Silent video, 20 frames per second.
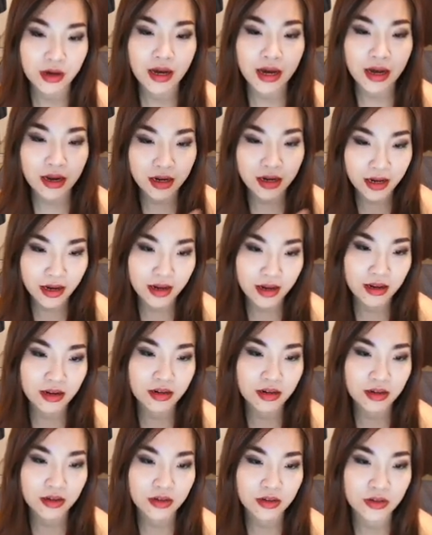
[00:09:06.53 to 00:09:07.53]
at the
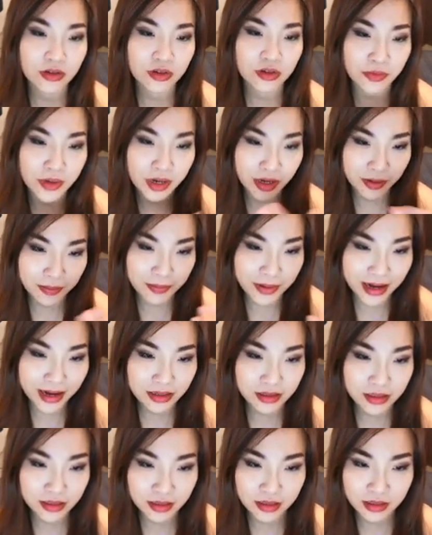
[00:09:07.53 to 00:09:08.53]
end to make it
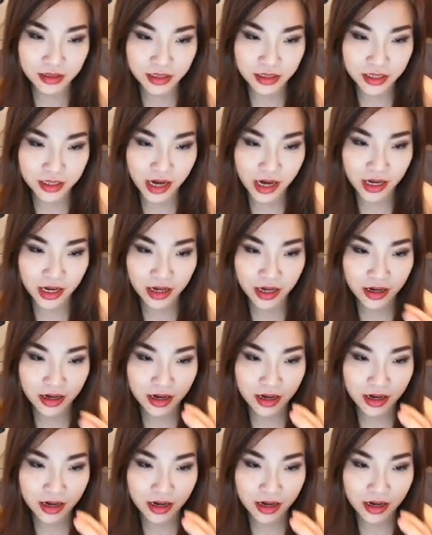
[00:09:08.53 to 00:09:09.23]
past tense in Thai.